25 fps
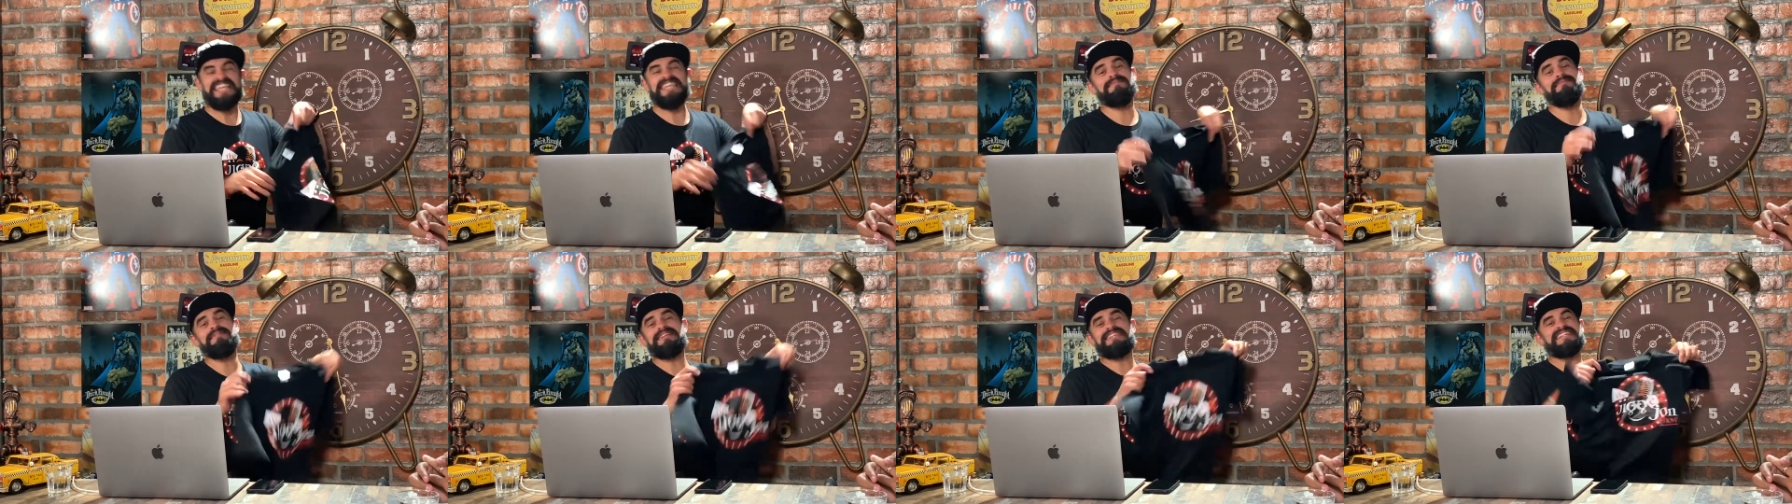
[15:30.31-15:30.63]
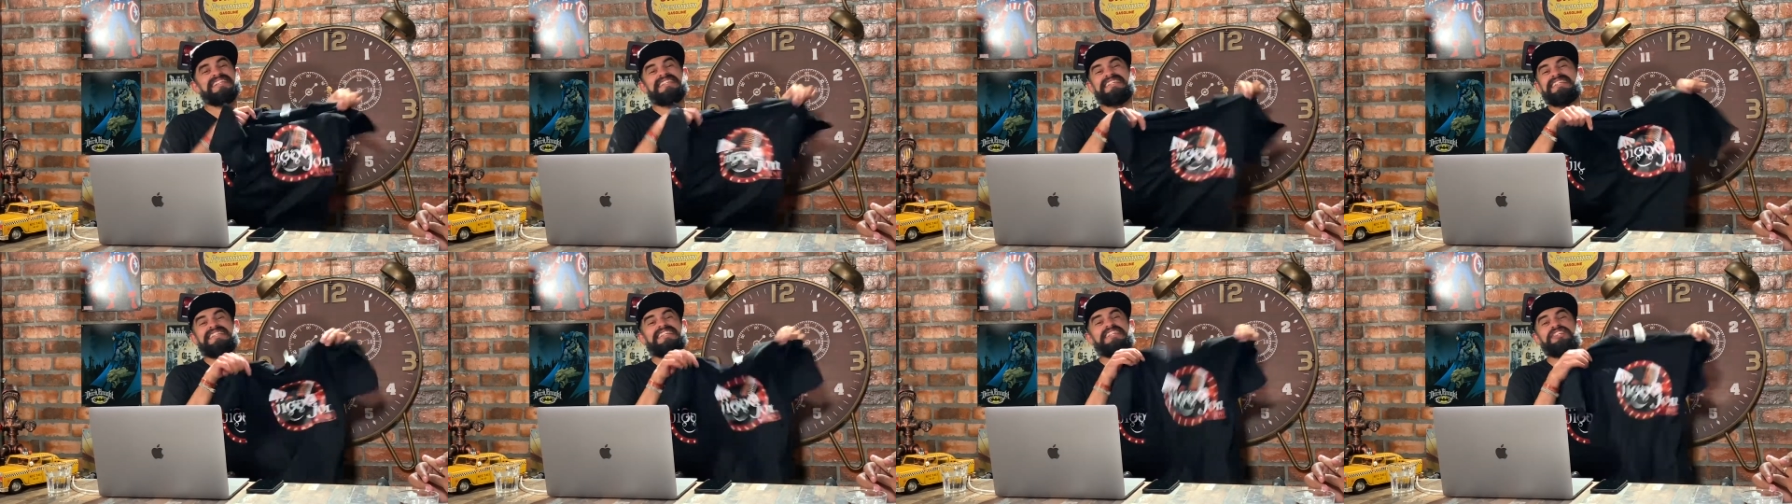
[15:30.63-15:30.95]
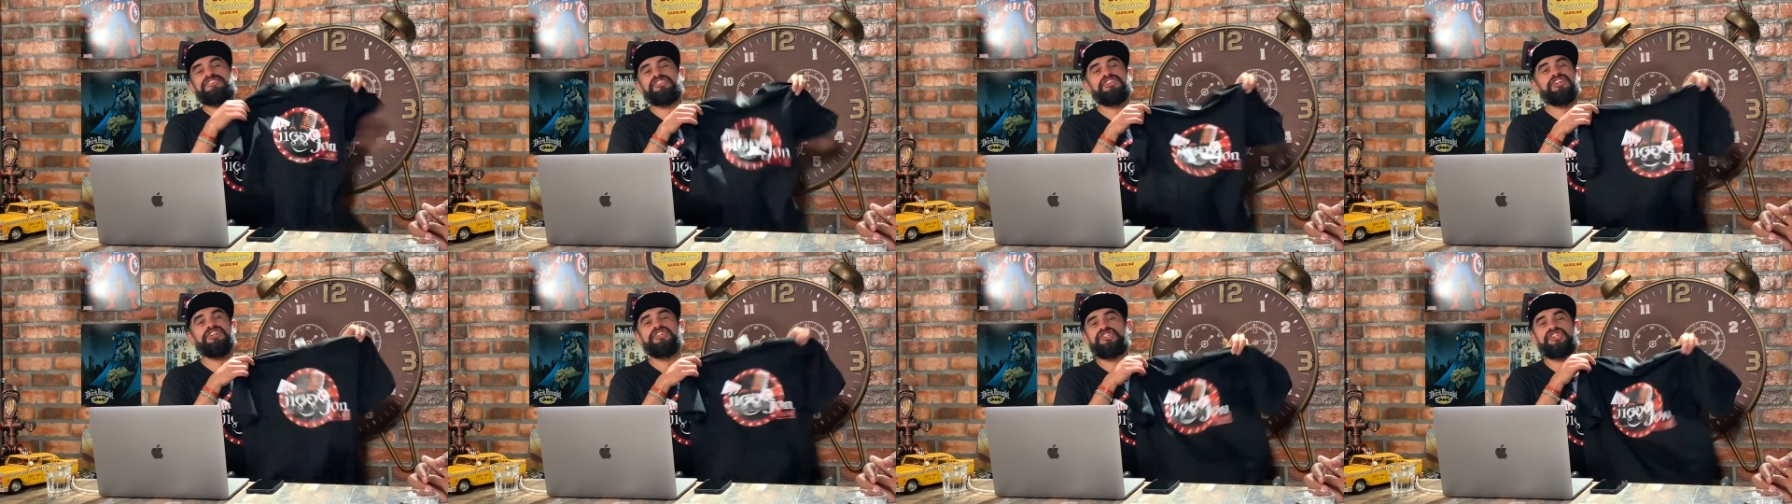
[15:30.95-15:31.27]
limited
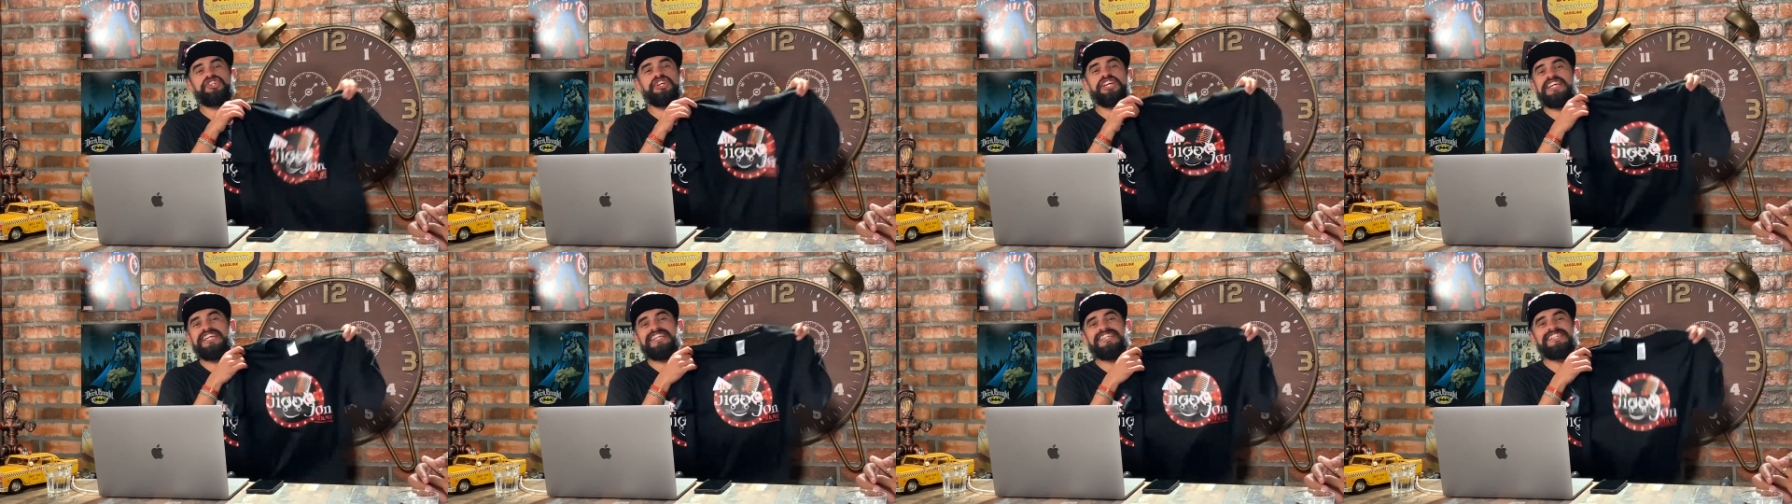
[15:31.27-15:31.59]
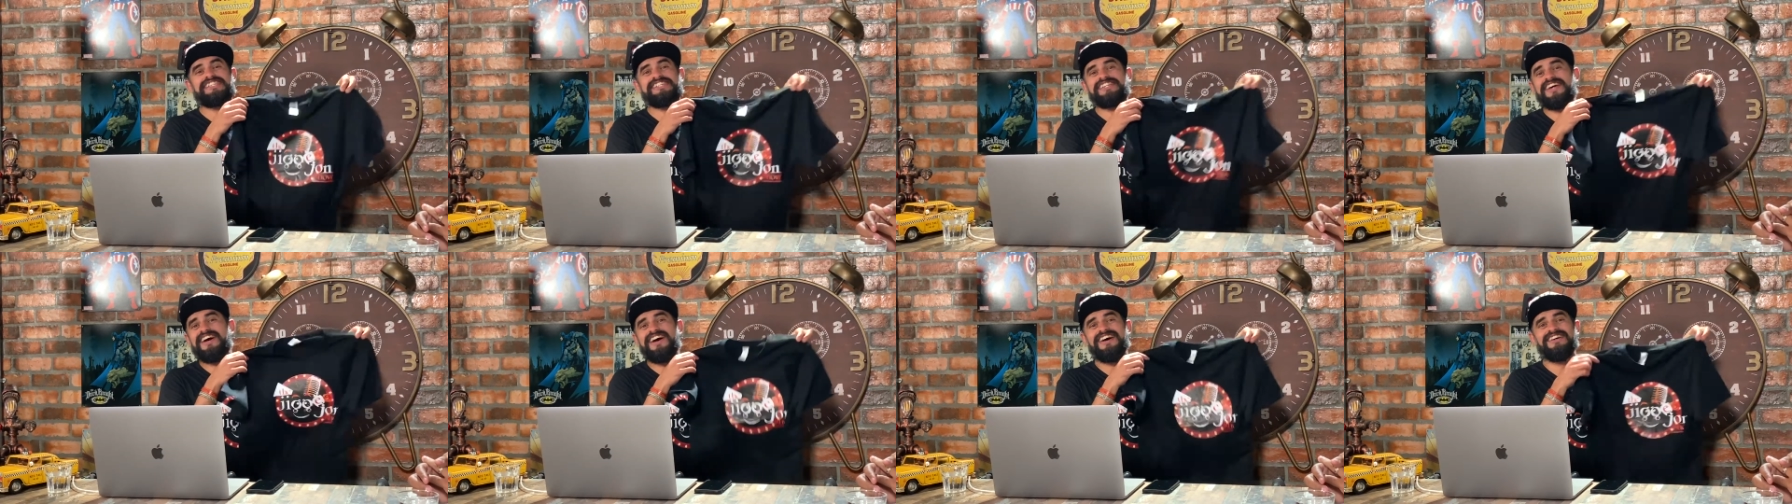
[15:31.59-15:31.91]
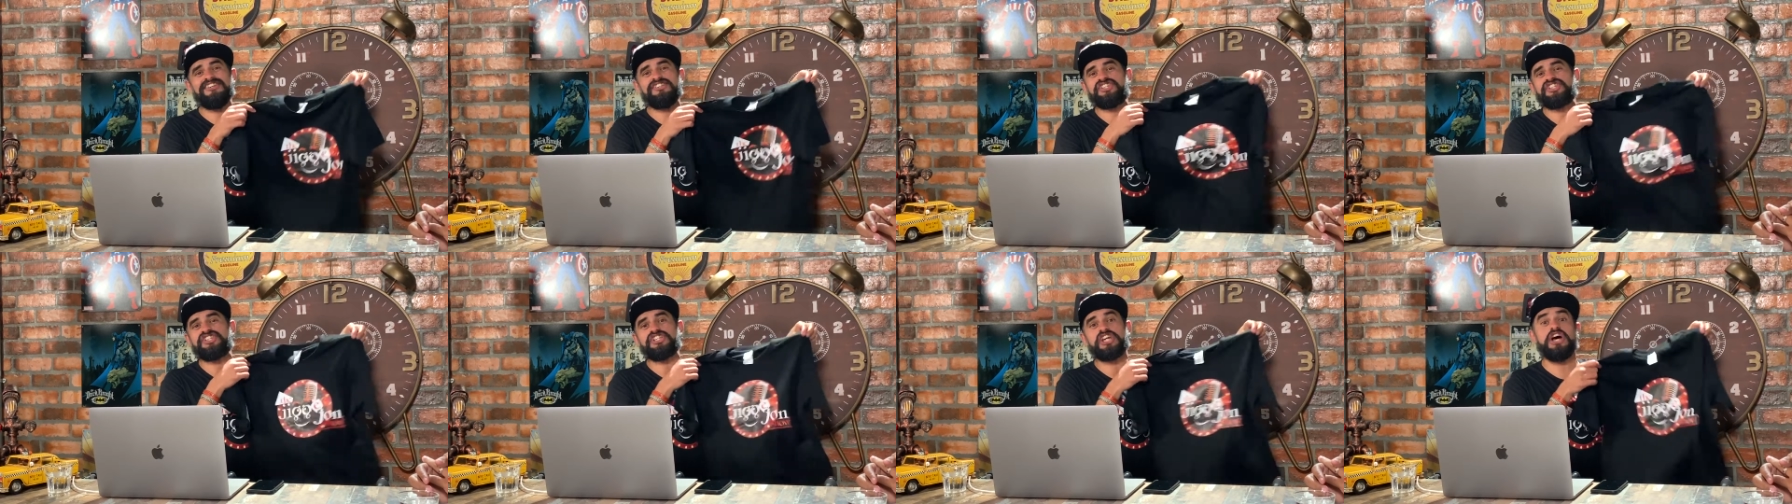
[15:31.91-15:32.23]
edition Jiggee
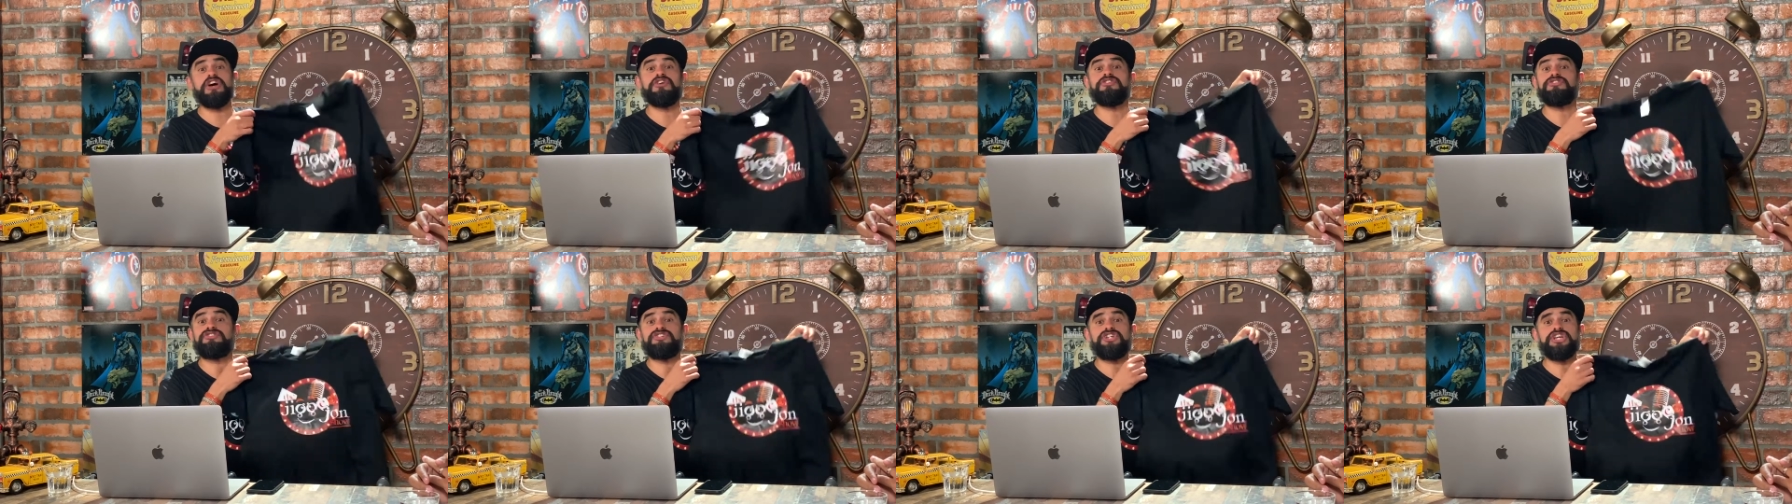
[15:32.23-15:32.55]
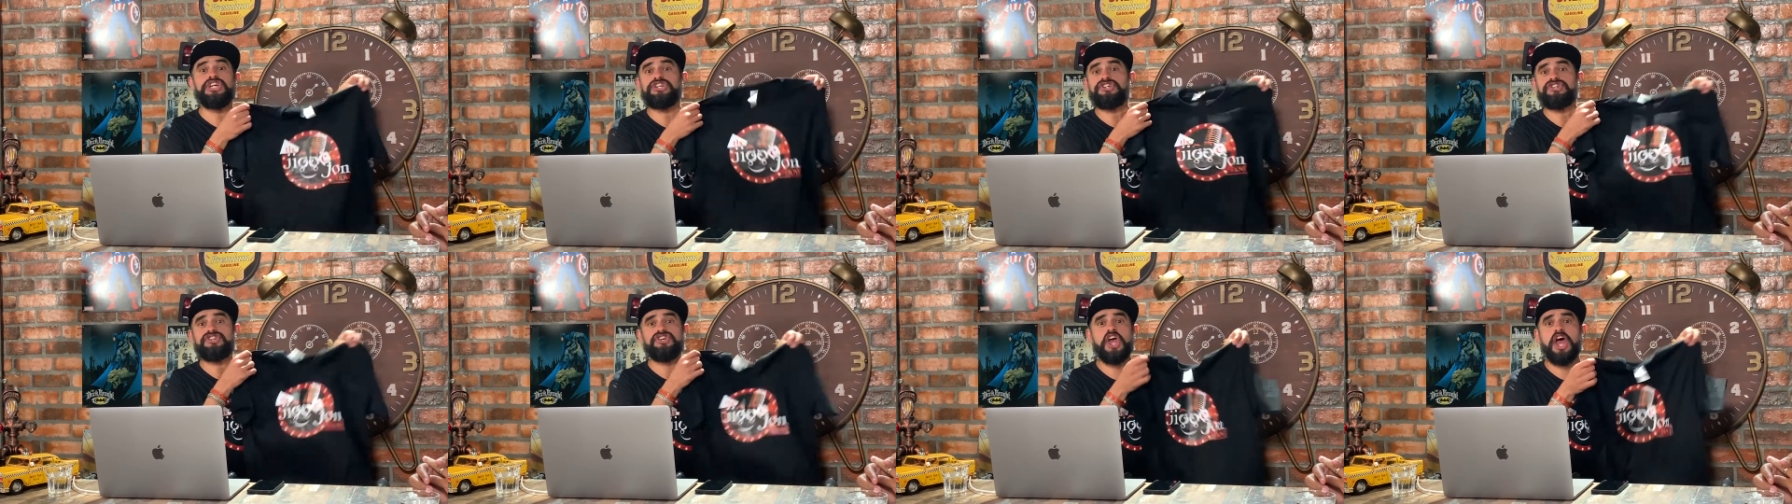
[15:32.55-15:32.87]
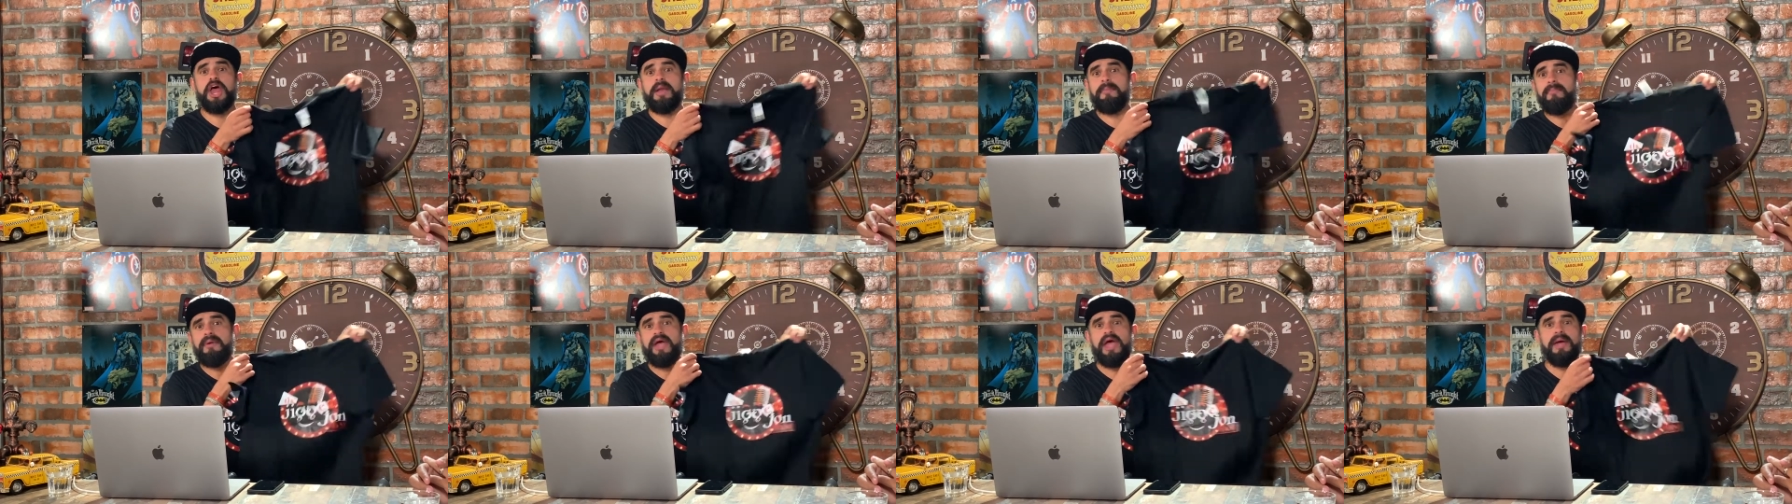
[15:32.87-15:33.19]
Jon Show t-shirt,